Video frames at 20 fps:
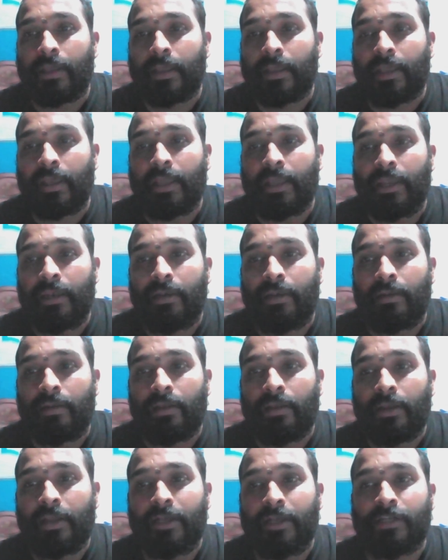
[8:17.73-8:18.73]

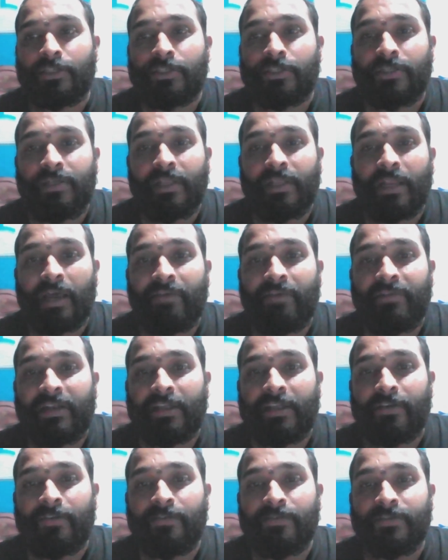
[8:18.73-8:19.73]
in its
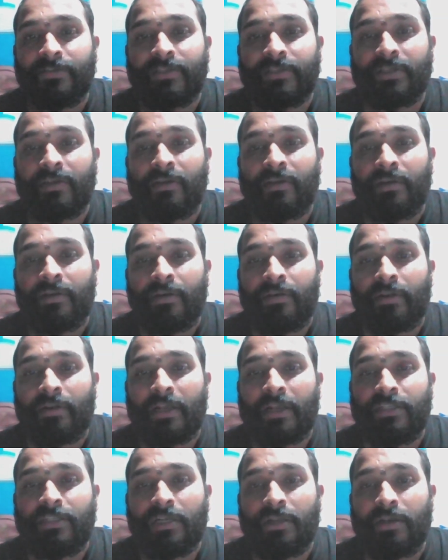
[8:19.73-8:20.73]
derivatives
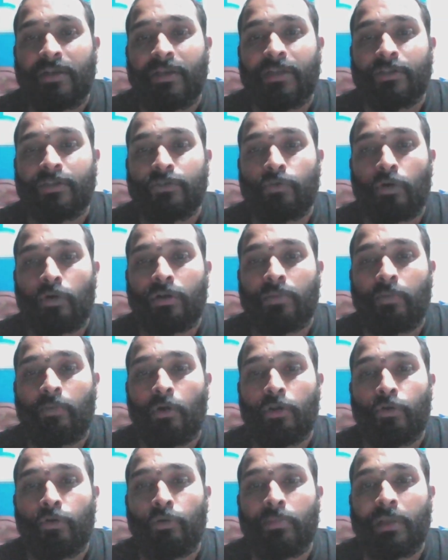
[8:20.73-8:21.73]
right children it is not a
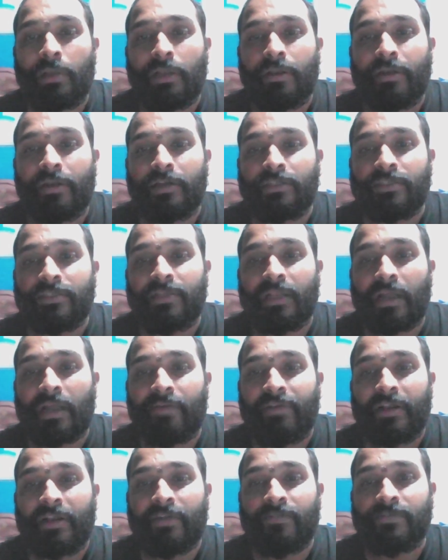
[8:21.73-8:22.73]
polynomial in its
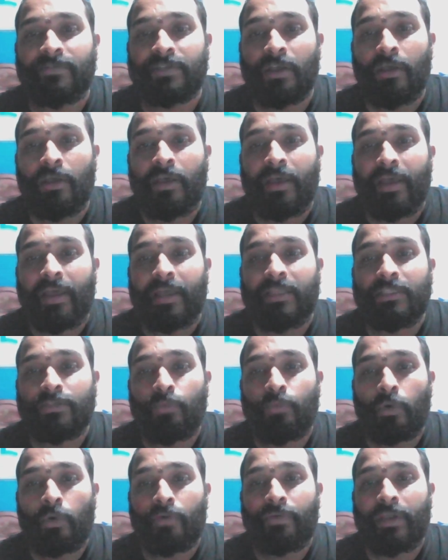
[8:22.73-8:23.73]
derivatives hence
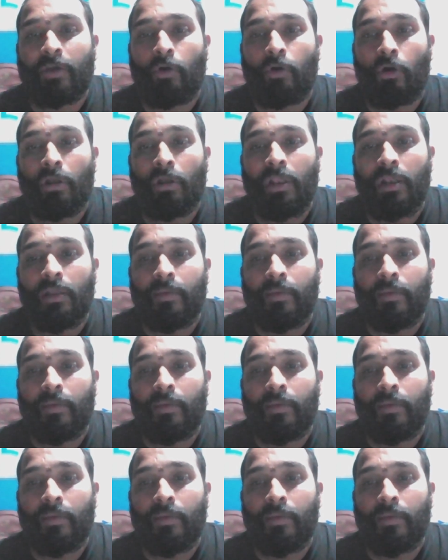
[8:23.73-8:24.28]
what we call